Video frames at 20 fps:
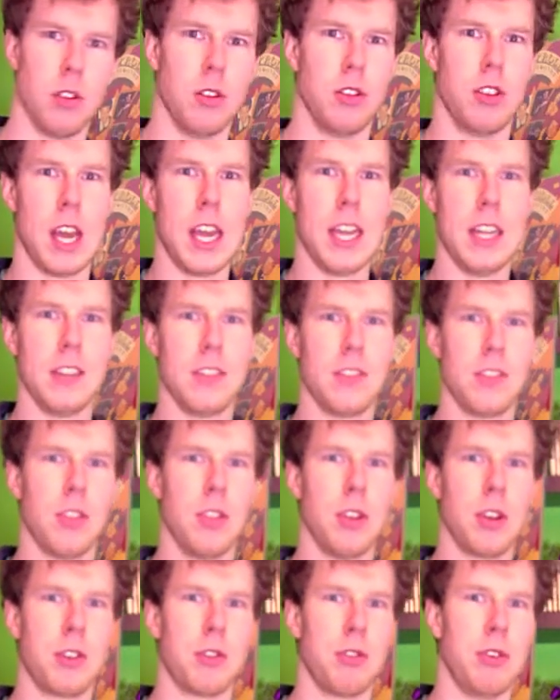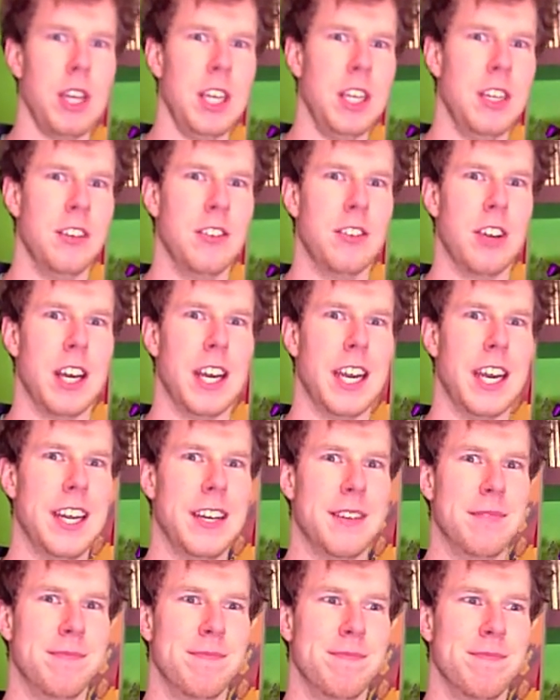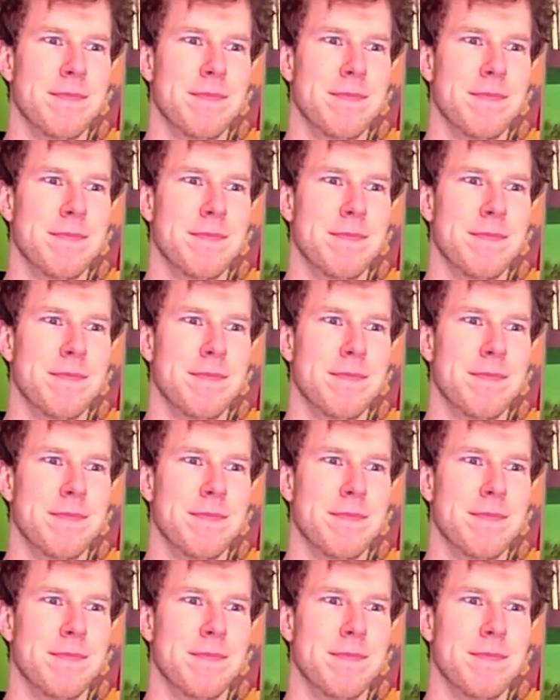Today it's the Green Day.